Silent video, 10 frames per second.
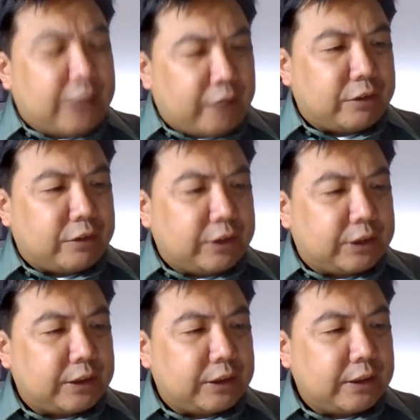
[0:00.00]

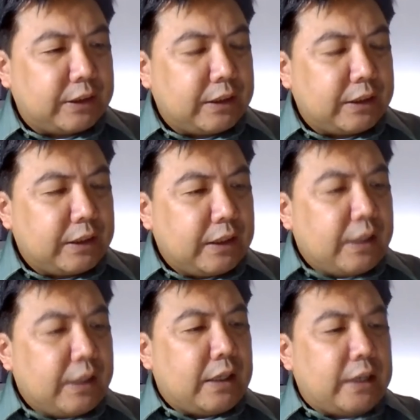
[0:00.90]
heavens.
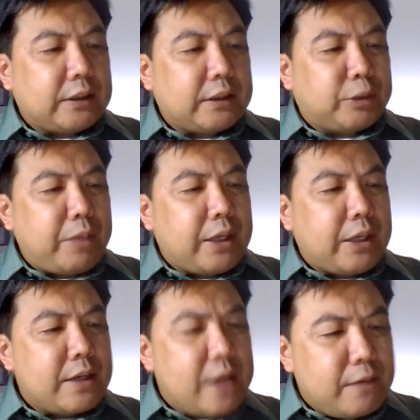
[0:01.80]
And let us make
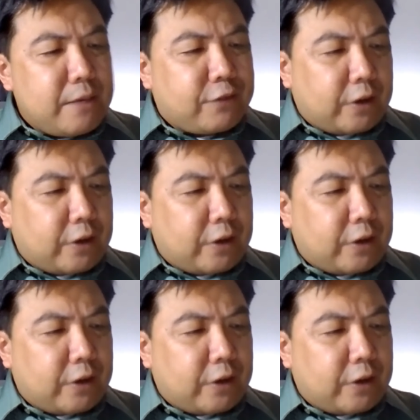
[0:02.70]
a name for